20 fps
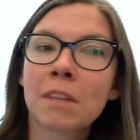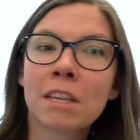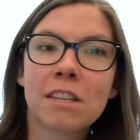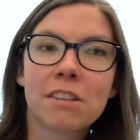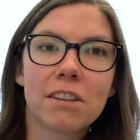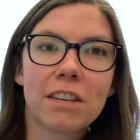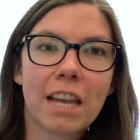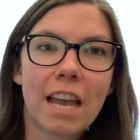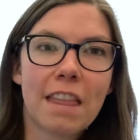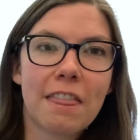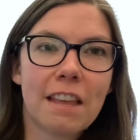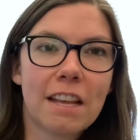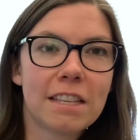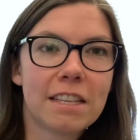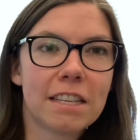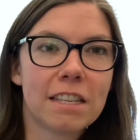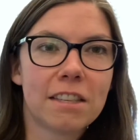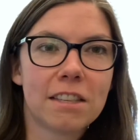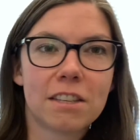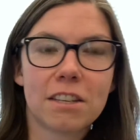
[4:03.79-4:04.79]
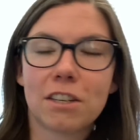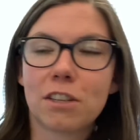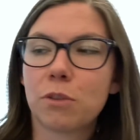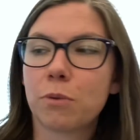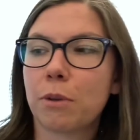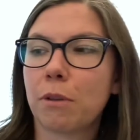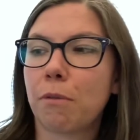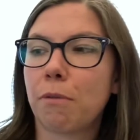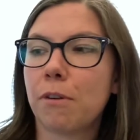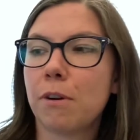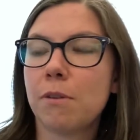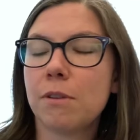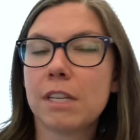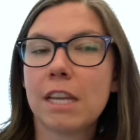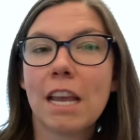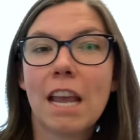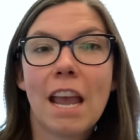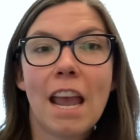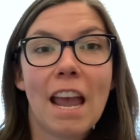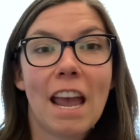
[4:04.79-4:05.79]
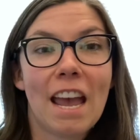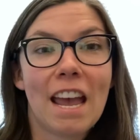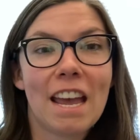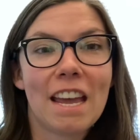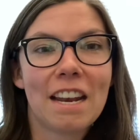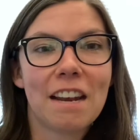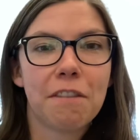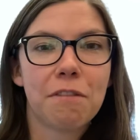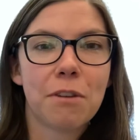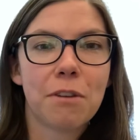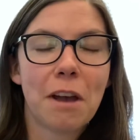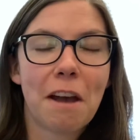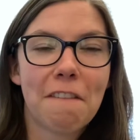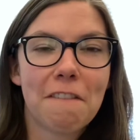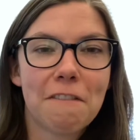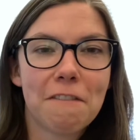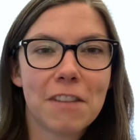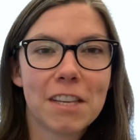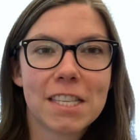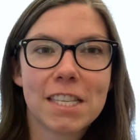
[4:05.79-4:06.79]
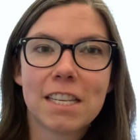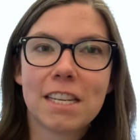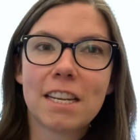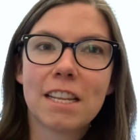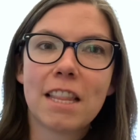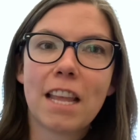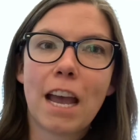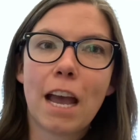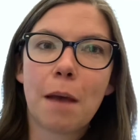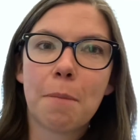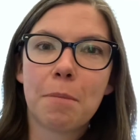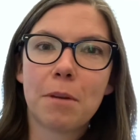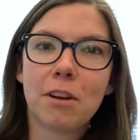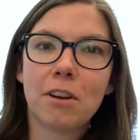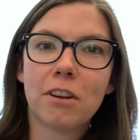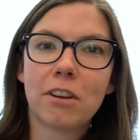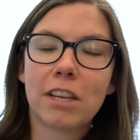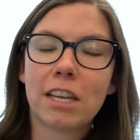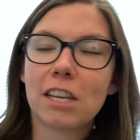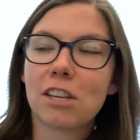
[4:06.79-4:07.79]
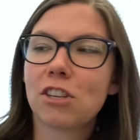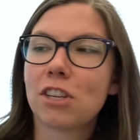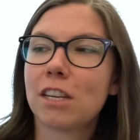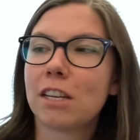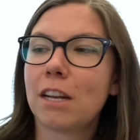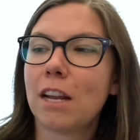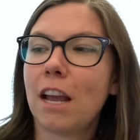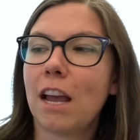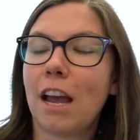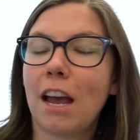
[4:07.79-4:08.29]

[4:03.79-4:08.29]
So again, that's It Starts with Fruit. And if you haven't visited the Happy Girl Kitchen,